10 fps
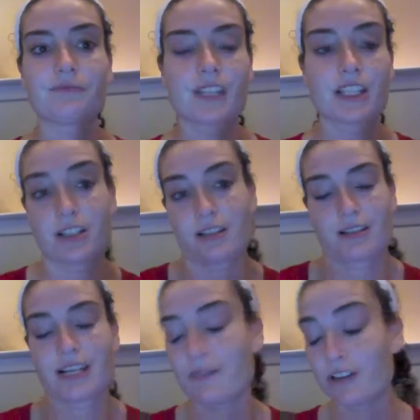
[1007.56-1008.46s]
Just
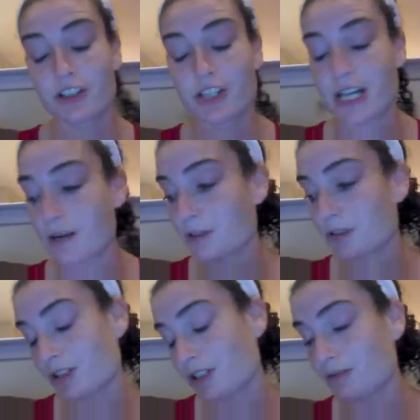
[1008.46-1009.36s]
everyone's charitable,
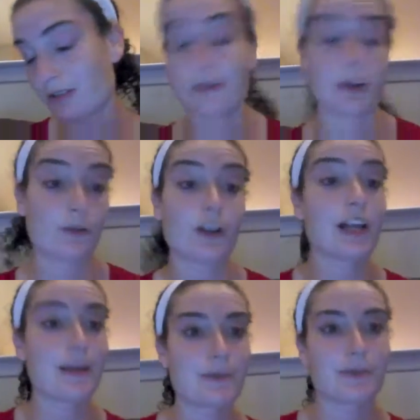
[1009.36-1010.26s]
so a
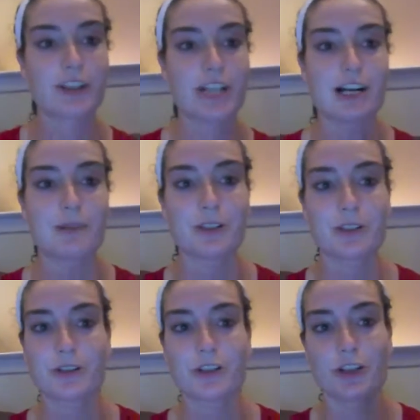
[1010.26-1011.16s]
lot of people are charitable,
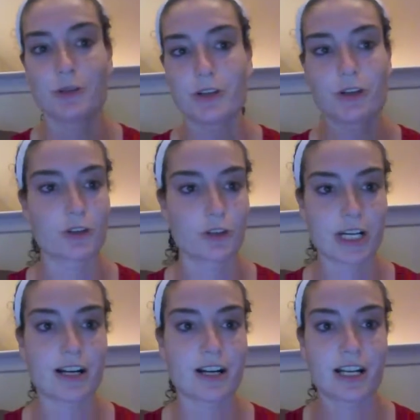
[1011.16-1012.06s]
so just do a neutral
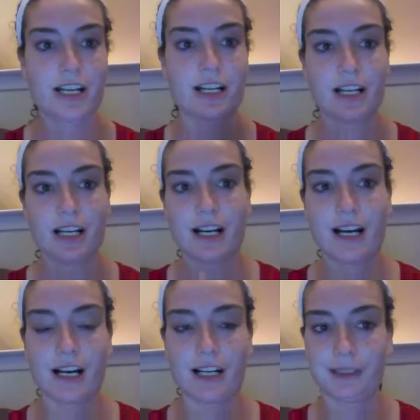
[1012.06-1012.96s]
charity
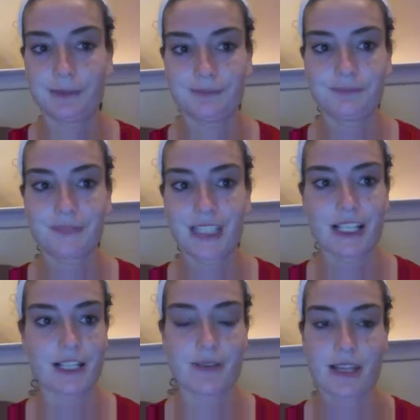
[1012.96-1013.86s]
and
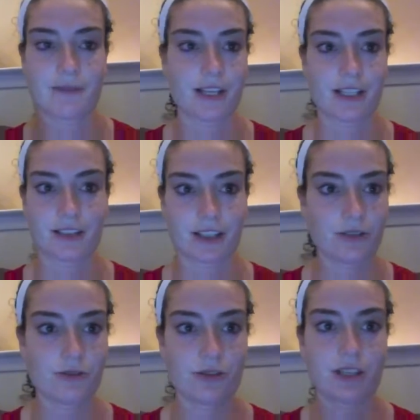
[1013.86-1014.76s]
something that means something
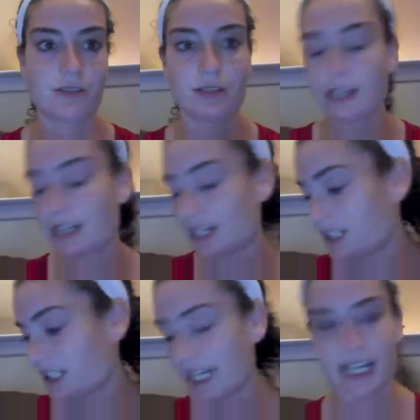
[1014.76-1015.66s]
to you.
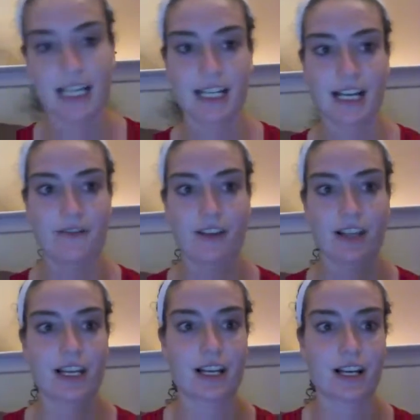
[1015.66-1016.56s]
And I feel
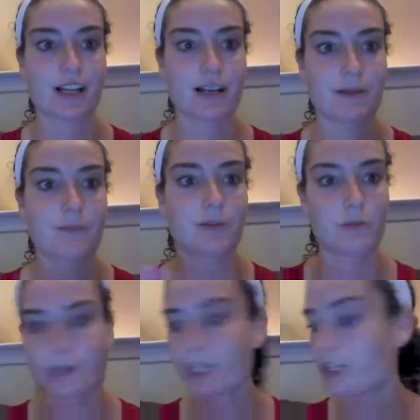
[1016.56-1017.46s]
like a lot of people
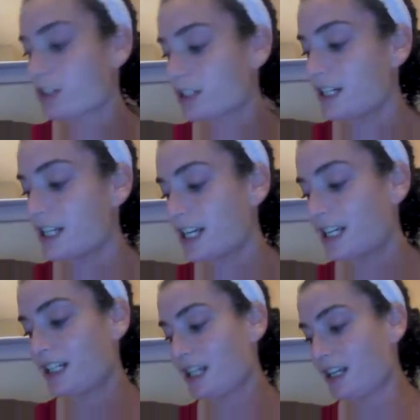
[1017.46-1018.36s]
will be interested in that.